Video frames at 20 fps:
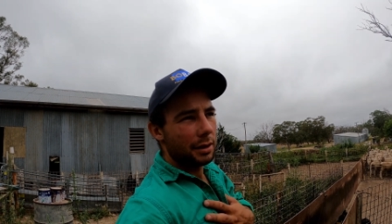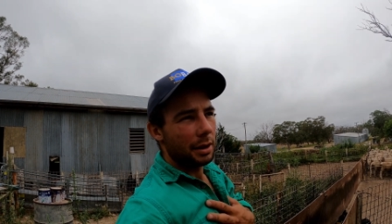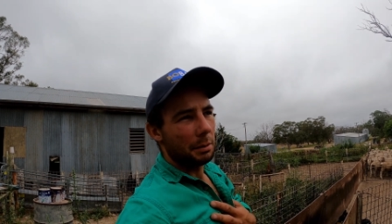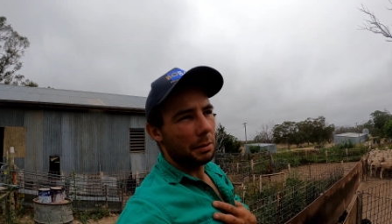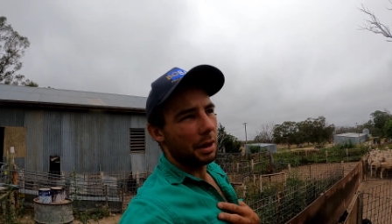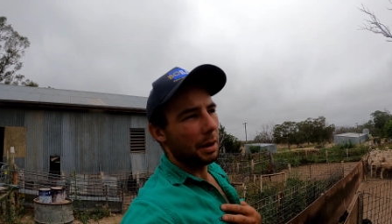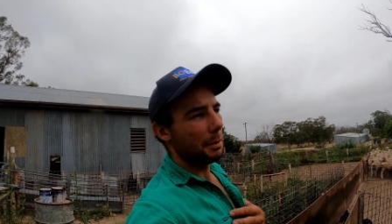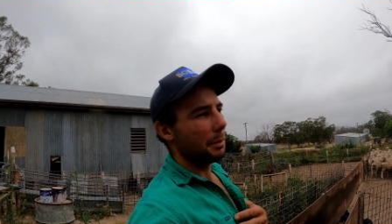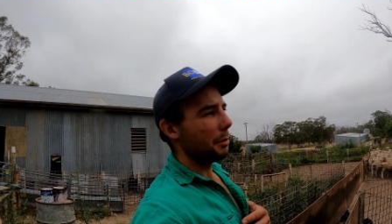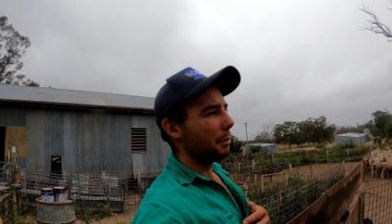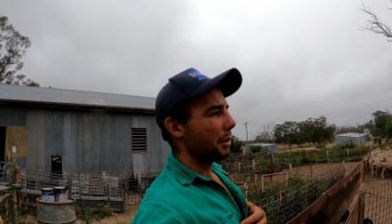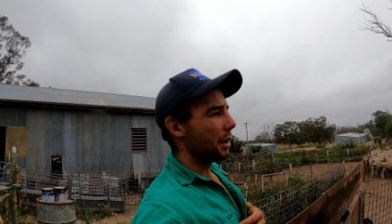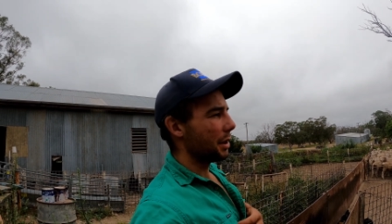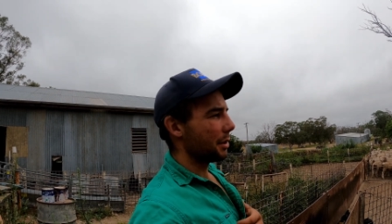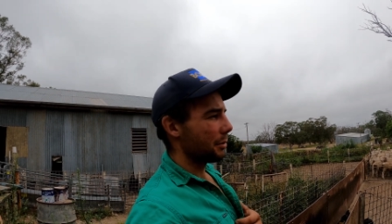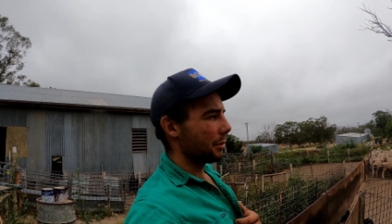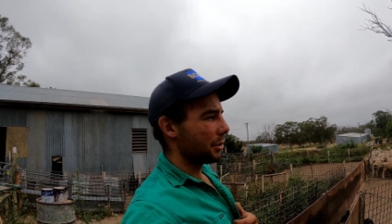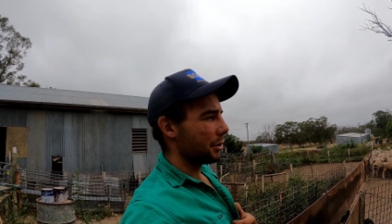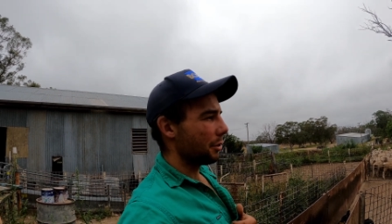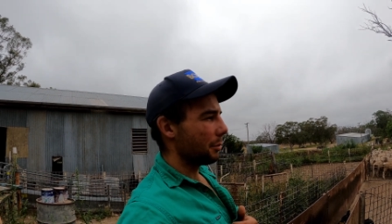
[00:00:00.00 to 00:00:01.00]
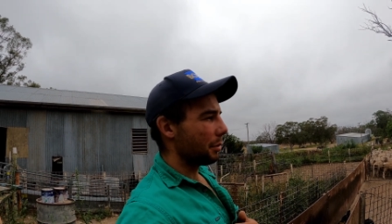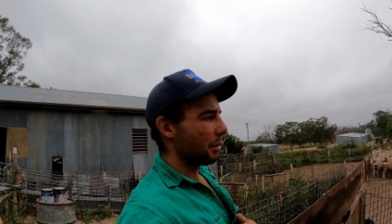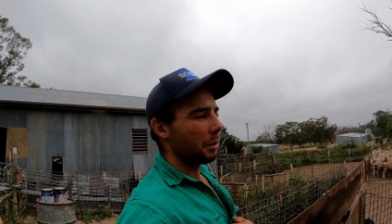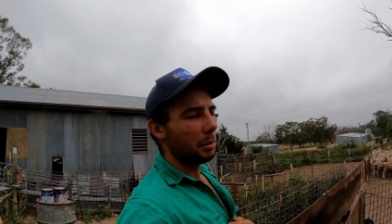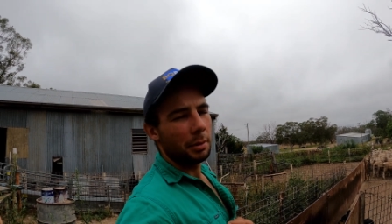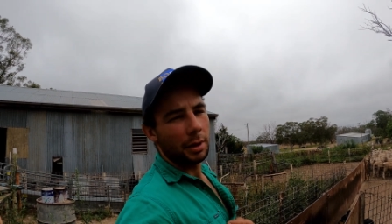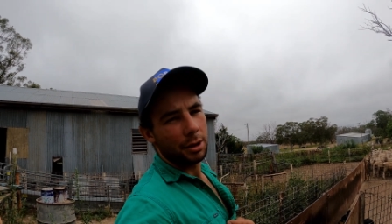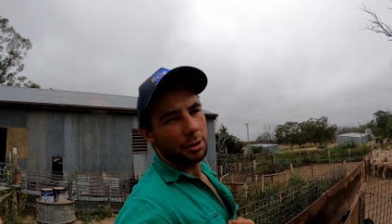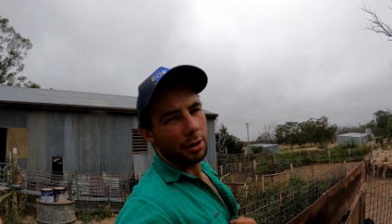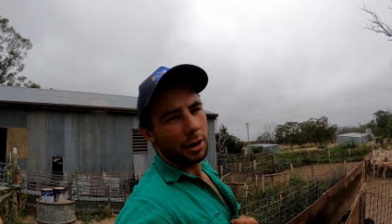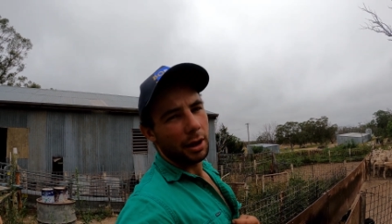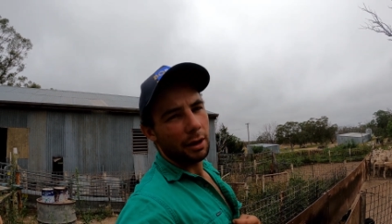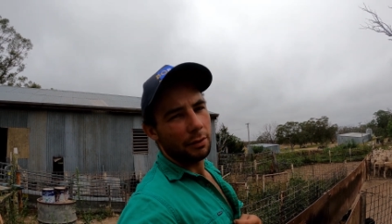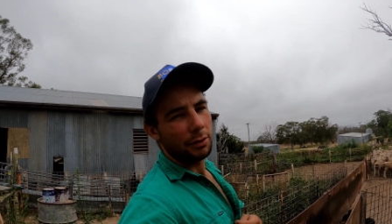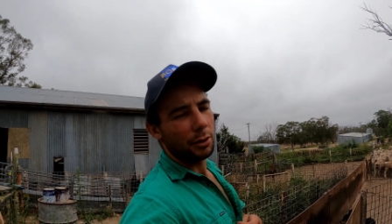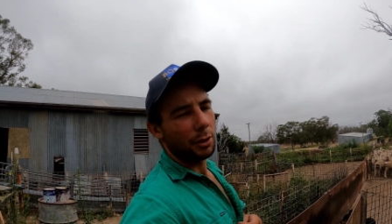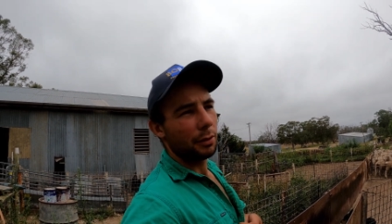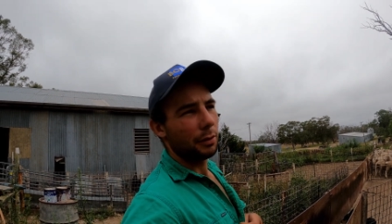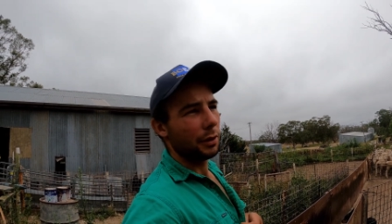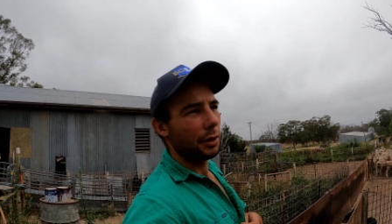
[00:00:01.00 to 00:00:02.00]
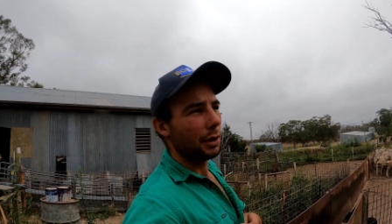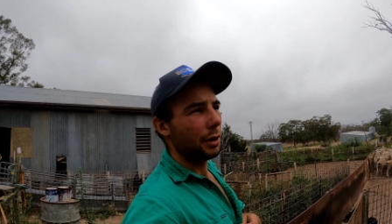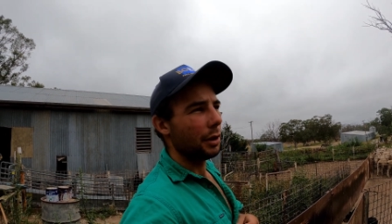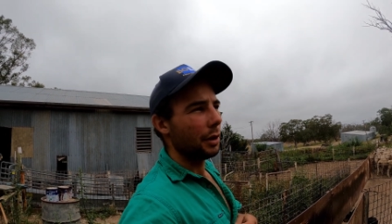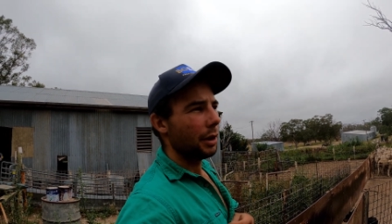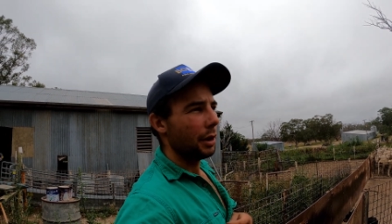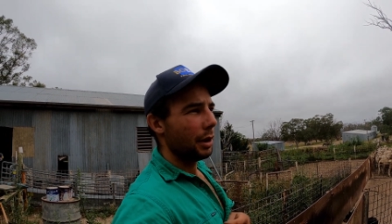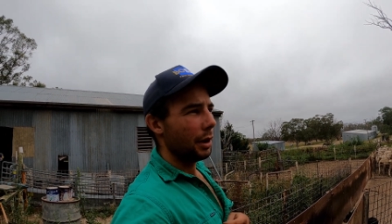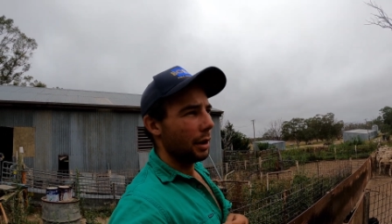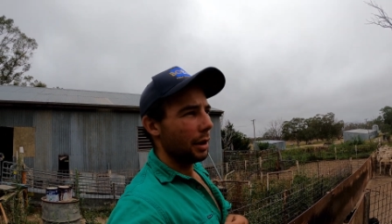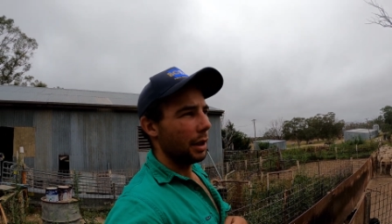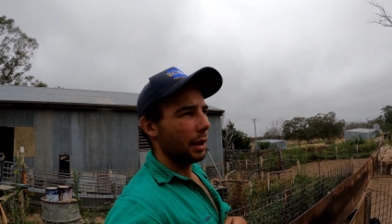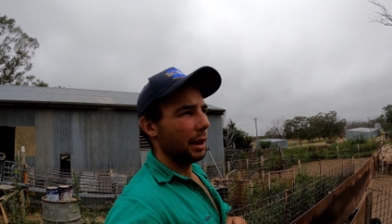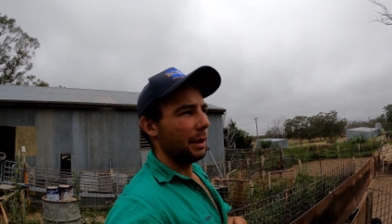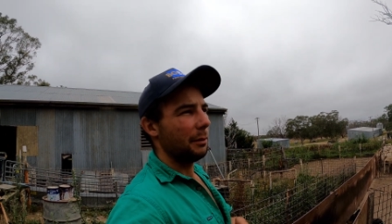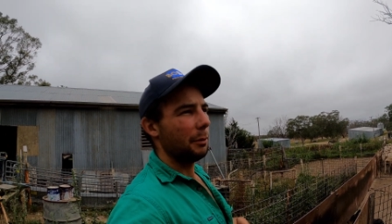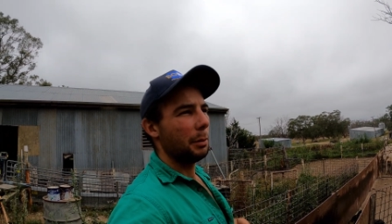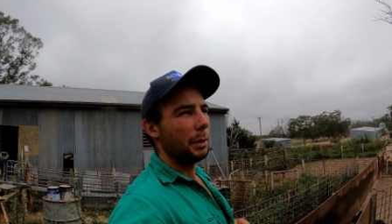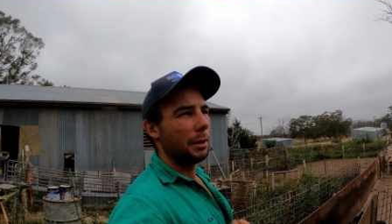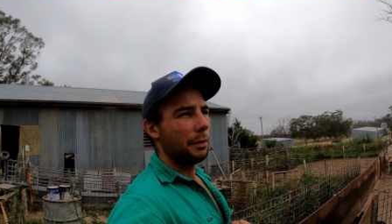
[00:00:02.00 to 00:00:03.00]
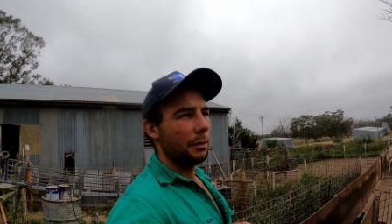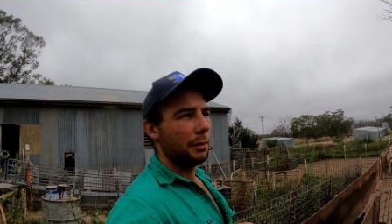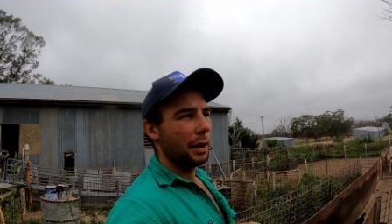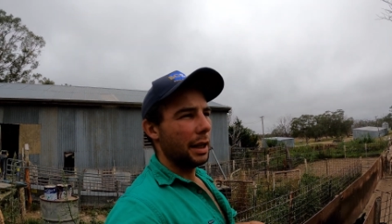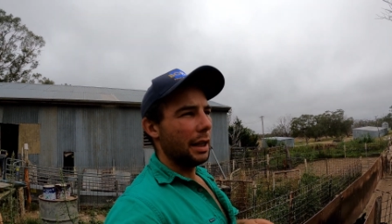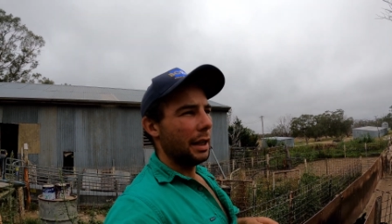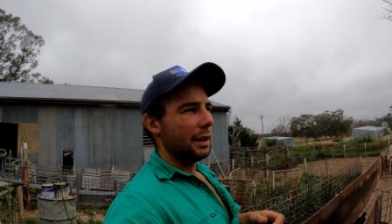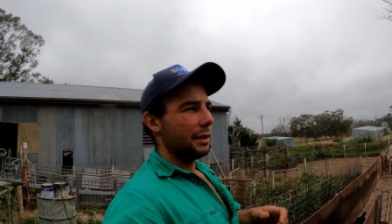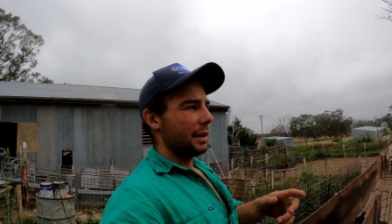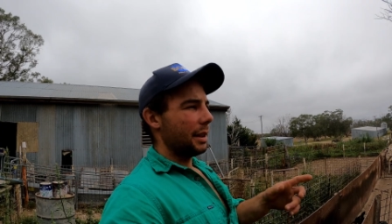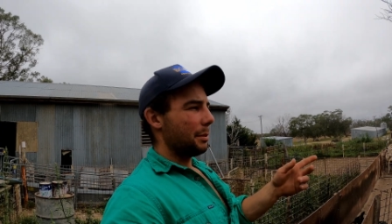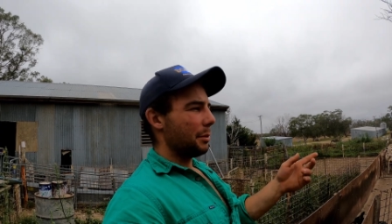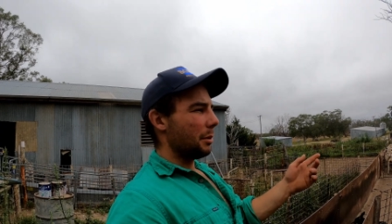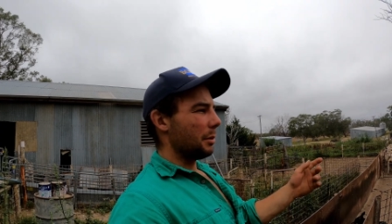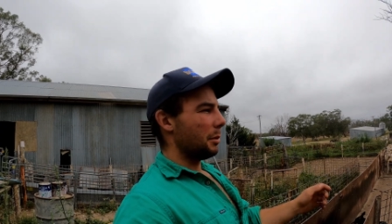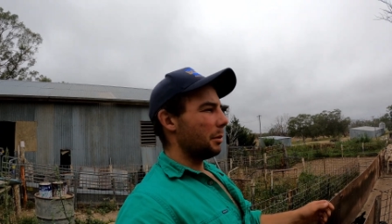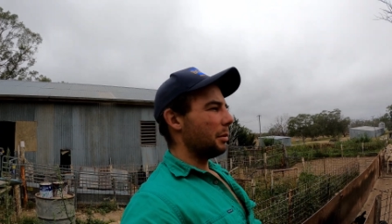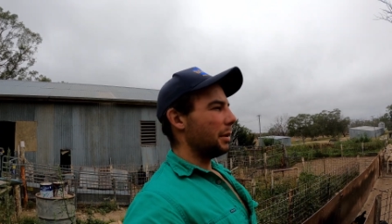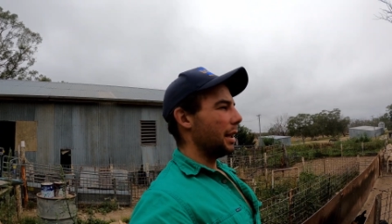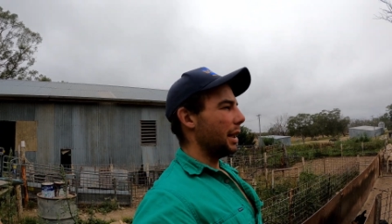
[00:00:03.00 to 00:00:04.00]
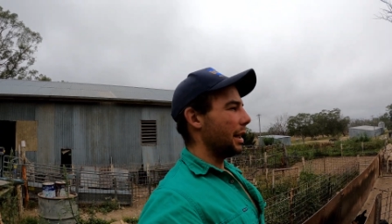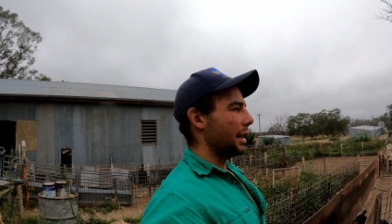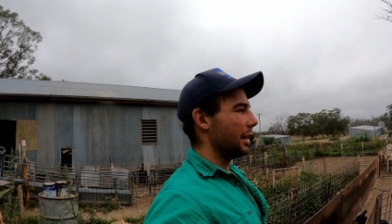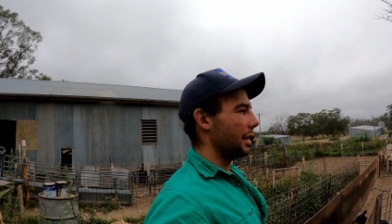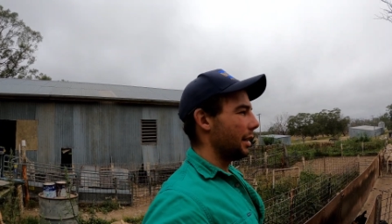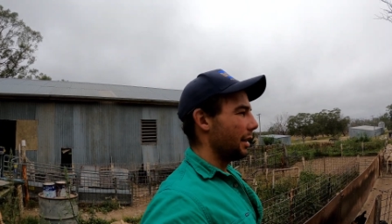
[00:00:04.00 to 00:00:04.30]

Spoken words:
September ones, which I'll probably draft off and give a bit of feed, because they're probably a